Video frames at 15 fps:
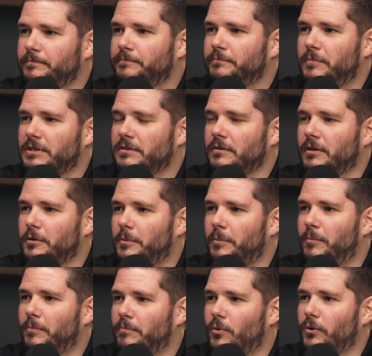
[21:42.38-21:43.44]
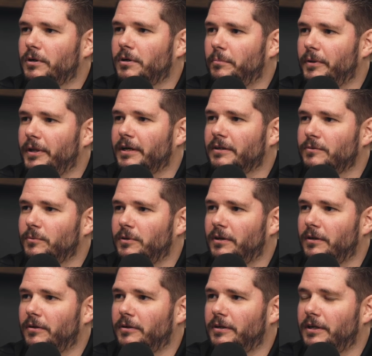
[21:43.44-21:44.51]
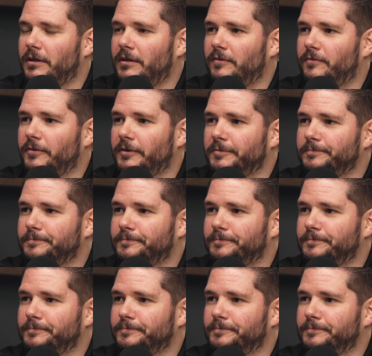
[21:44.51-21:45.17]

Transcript: makes it a little bit more complex when they're all kind of different.